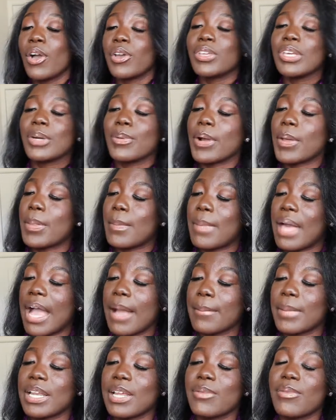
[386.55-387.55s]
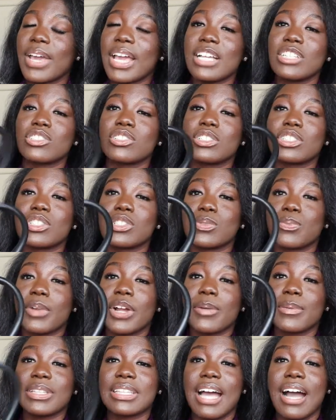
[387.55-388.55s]
you can wear the bag many ways you could just
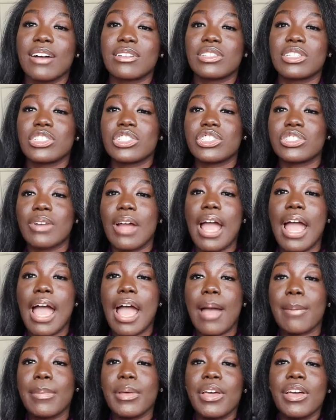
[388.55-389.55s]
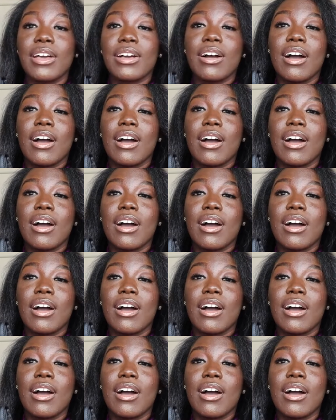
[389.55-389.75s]
wear without the strap